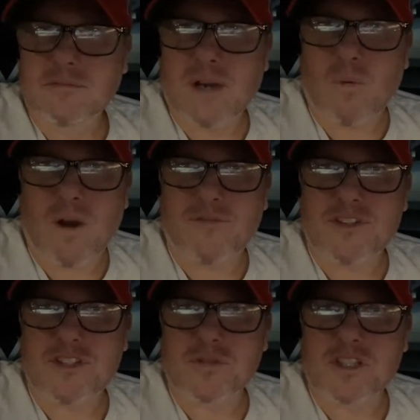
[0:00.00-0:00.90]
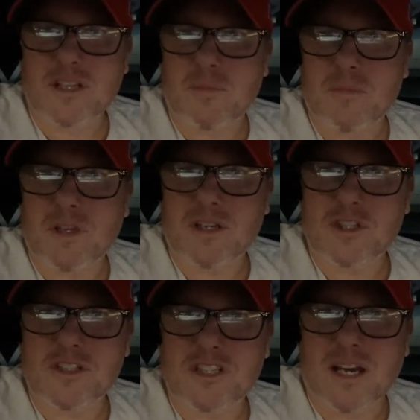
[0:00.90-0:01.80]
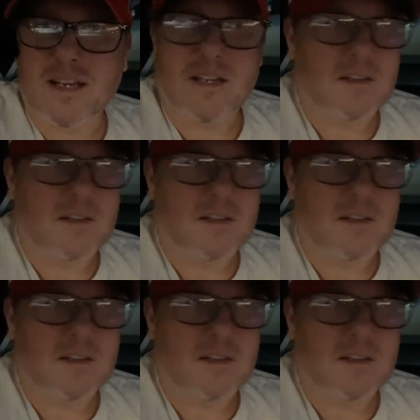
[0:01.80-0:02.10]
my wife is still sleeping because she's not